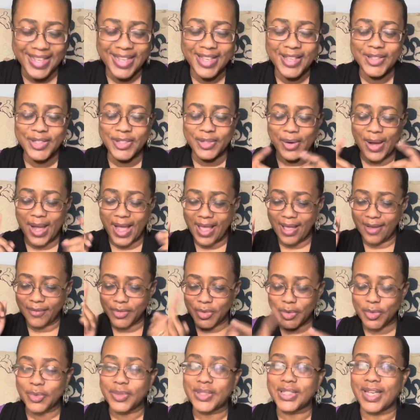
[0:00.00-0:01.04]
So I have
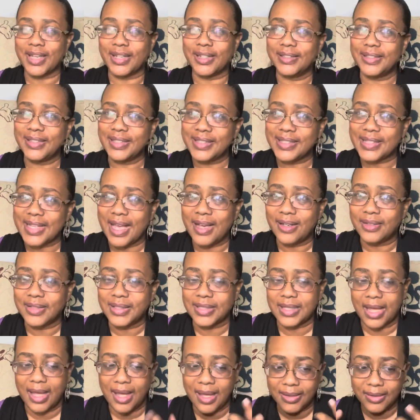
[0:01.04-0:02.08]
2 succulents
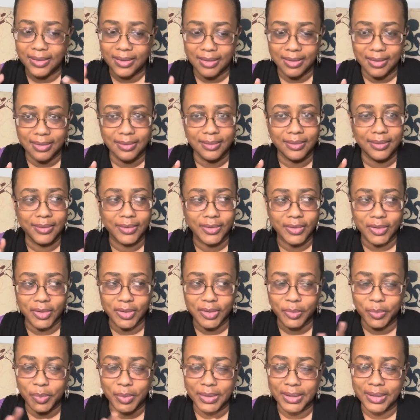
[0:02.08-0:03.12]
outside that,
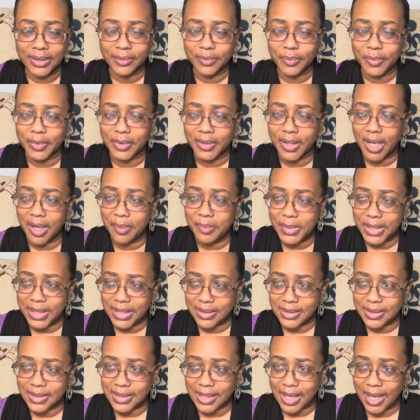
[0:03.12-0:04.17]
Lord willing, will come
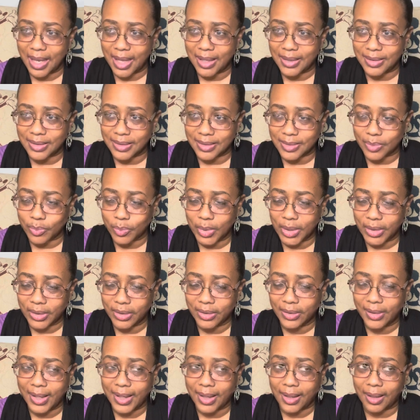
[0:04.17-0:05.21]
inside this
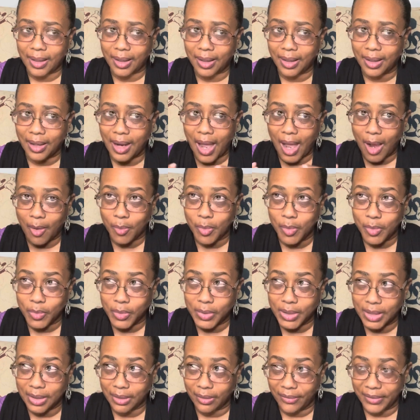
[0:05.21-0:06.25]
winter and I won't
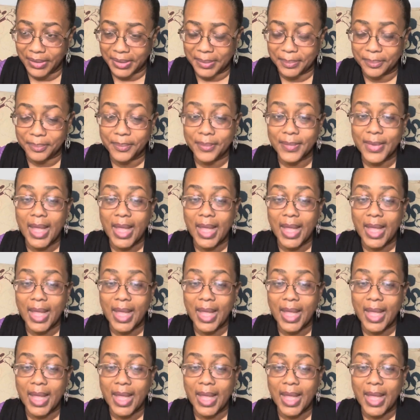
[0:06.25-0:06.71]
kill them.